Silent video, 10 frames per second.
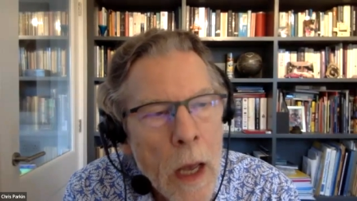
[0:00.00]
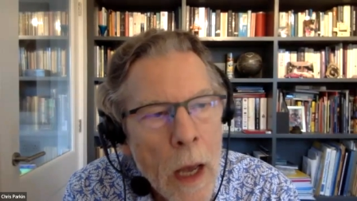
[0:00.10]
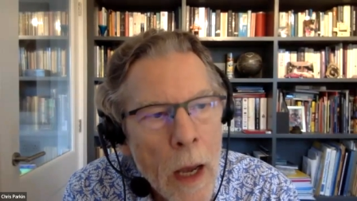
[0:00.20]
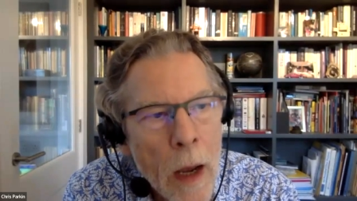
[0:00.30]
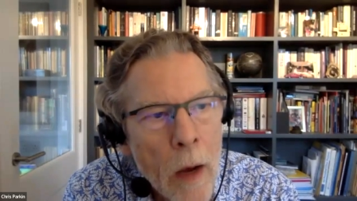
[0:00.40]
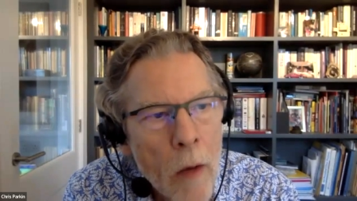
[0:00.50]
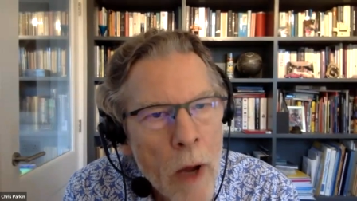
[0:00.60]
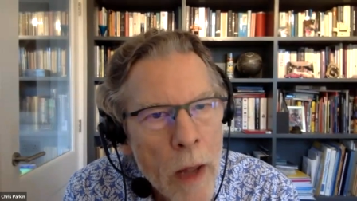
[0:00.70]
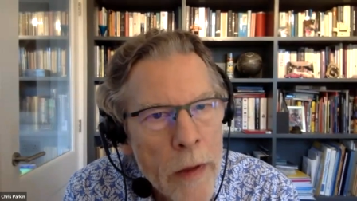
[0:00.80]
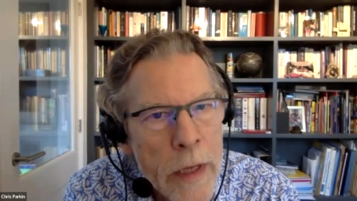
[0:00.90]
Uh,
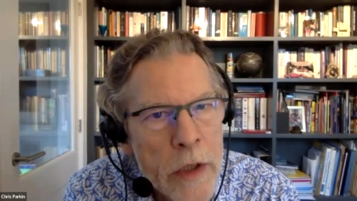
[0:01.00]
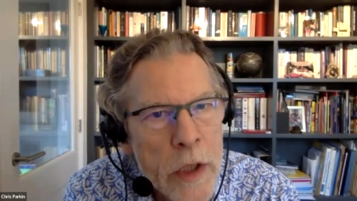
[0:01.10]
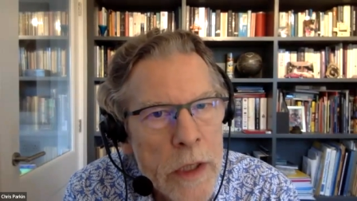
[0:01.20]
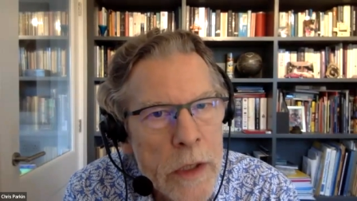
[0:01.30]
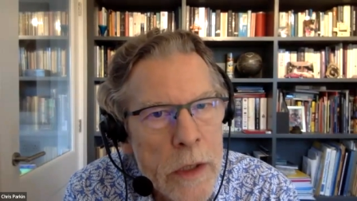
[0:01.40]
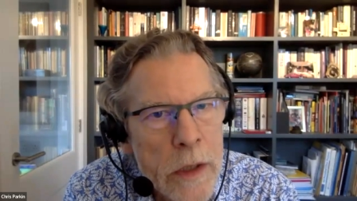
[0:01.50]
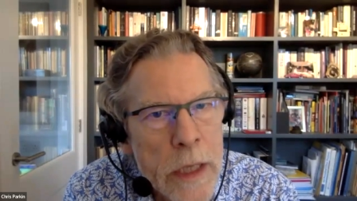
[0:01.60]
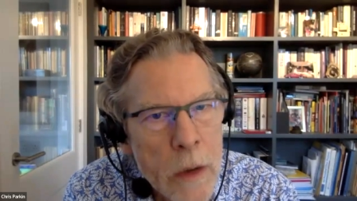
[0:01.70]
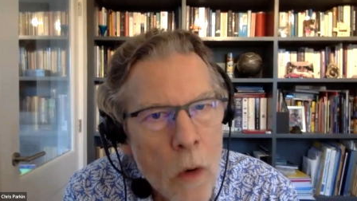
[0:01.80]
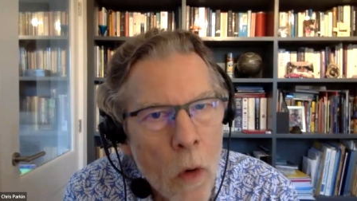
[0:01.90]
rather than just
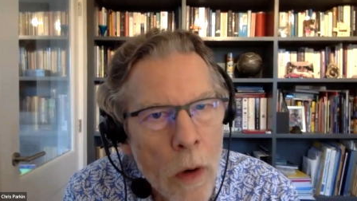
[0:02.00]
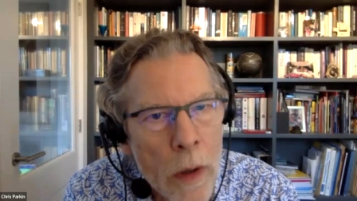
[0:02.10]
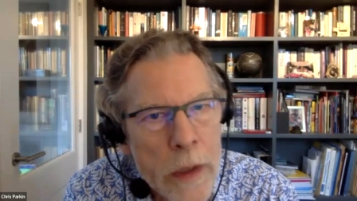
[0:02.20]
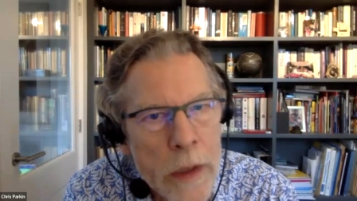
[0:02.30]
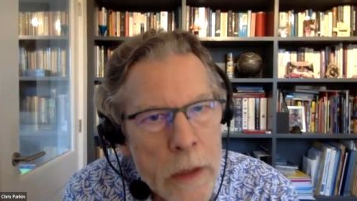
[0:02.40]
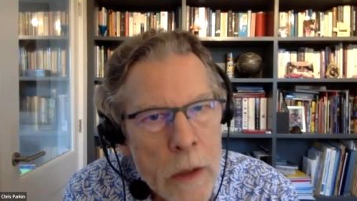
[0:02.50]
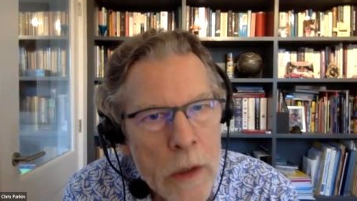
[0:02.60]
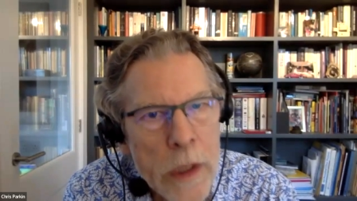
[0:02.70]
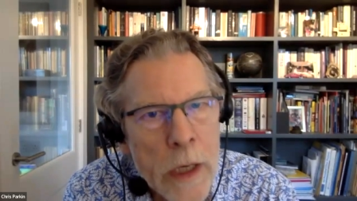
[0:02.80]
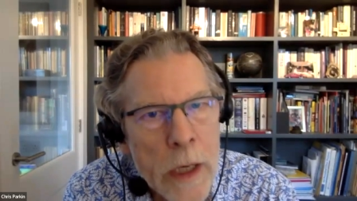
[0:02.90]
zinc ore, zinc
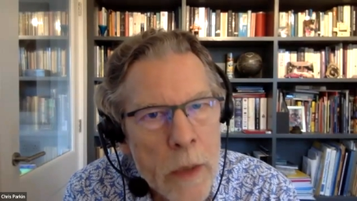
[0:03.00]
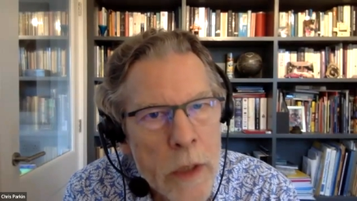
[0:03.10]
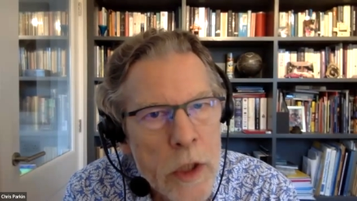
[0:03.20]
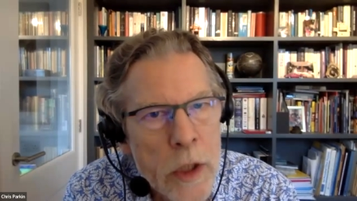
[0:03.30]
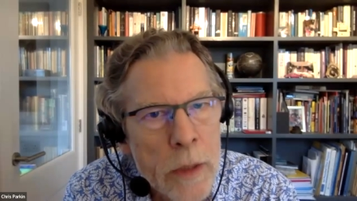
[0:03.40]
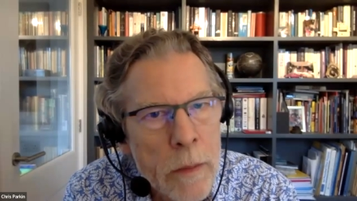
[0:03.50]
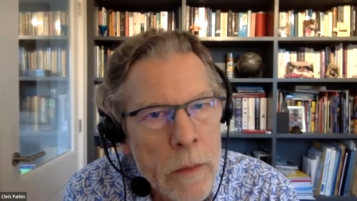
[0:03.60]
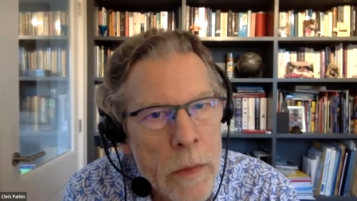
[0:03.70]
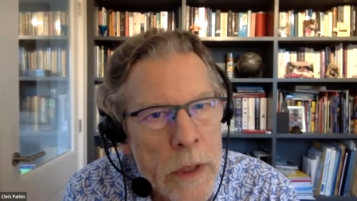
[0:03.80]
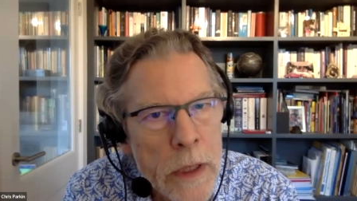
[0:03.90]
oxide, which um,
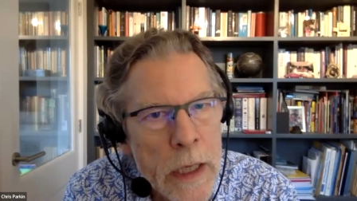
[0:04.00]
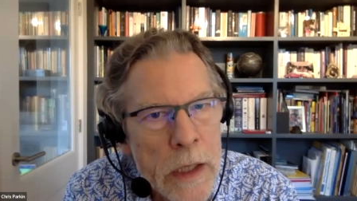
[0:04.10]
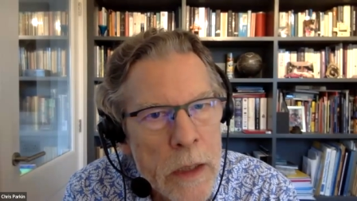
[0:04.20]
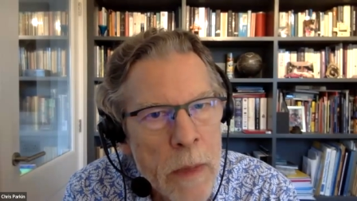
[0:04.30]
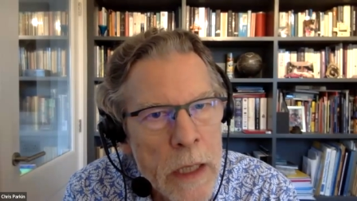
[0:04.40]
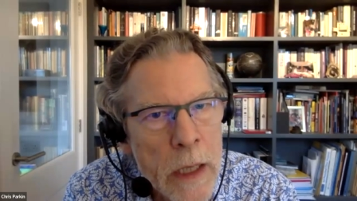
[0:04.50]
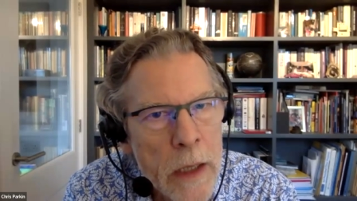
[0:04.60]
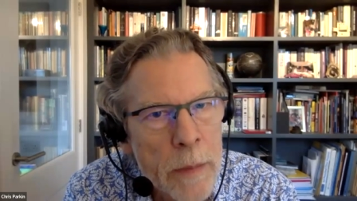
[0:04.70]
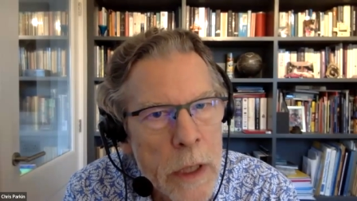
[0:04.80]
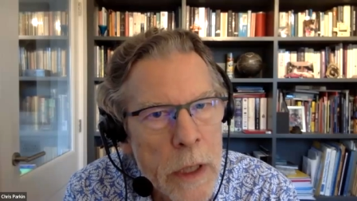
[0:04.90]
was the case in many
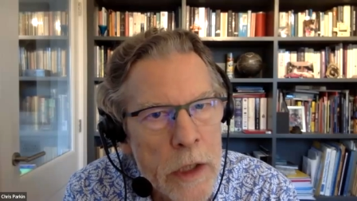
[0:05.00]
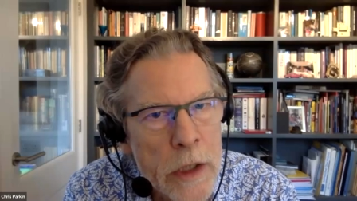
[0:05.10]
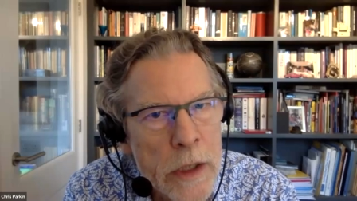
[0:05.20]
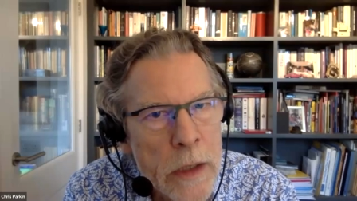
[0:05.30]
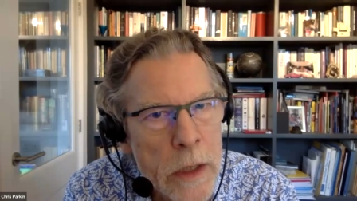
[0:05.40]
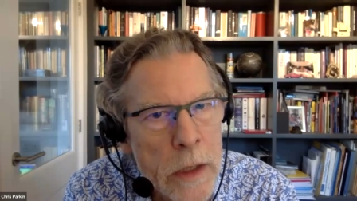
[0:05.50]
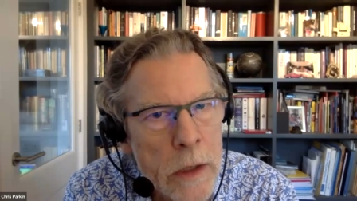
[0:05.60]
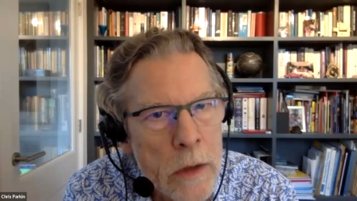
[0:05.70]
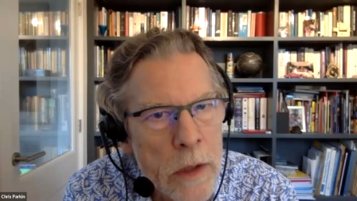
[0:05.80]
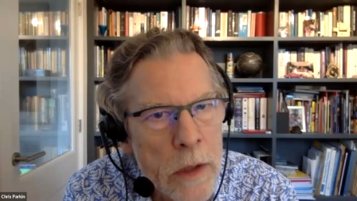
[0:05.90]
other production centers
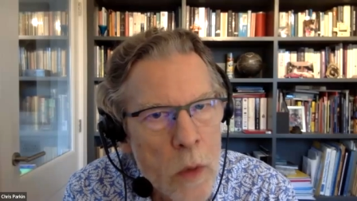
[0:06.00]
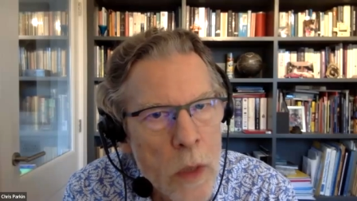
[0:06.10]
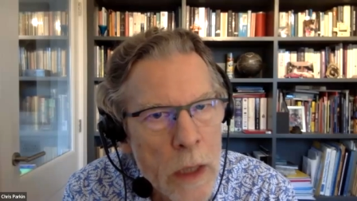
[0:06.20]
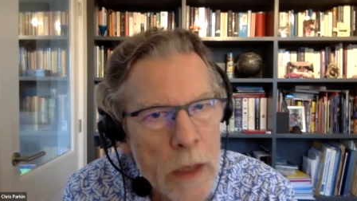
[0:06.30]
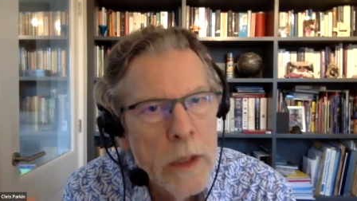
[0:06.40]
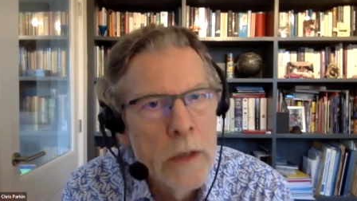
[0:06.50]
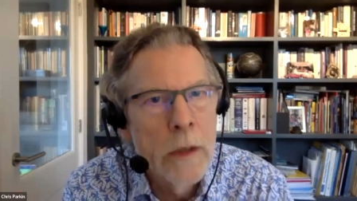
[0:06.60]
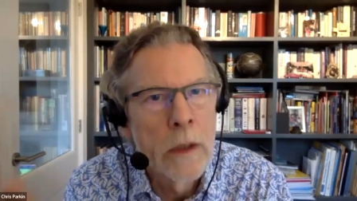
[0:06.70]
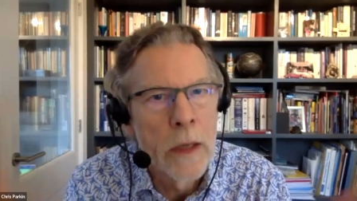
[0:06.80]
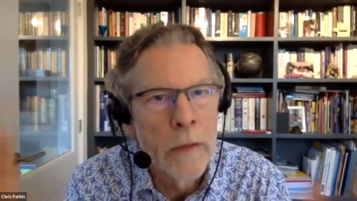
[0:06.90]
across the world, you
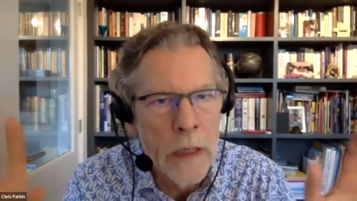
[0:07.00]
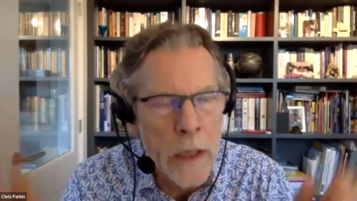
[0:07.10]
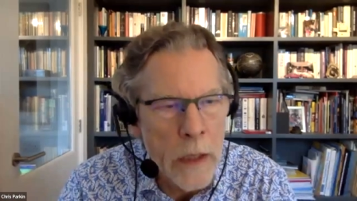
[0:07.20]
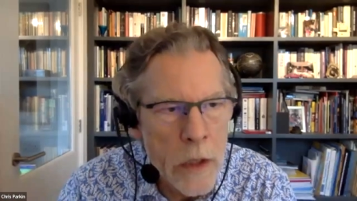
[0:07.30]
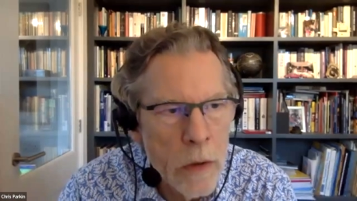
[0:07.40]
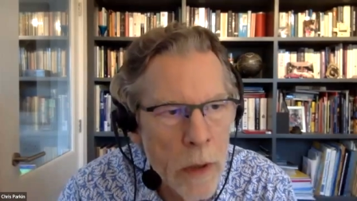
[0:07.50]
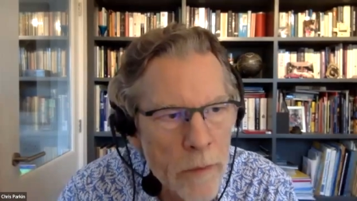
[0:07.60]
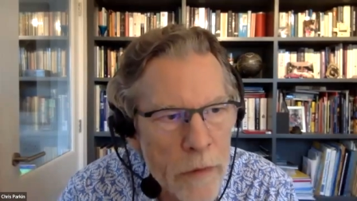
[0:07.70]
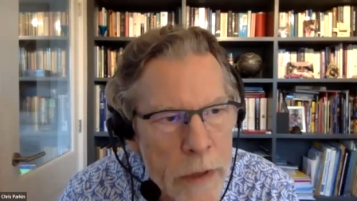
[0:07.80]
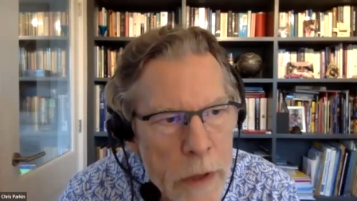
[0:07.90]
know, like in, in
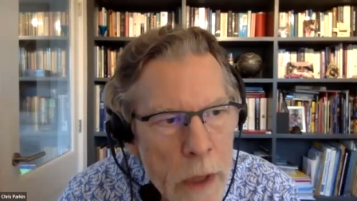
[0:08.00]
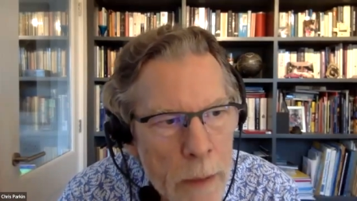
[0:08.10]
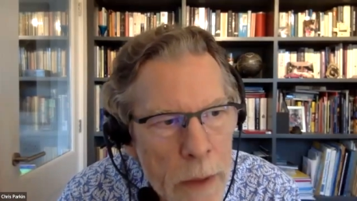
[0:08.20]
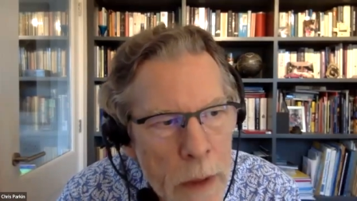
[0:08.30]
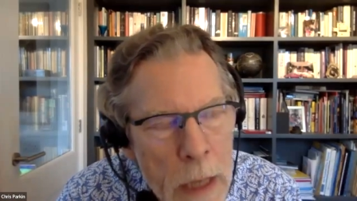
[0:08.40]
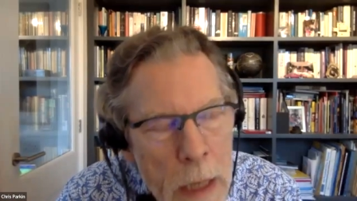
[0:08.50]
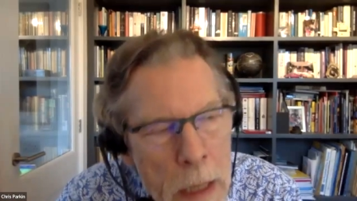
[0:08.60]
Europe, for example.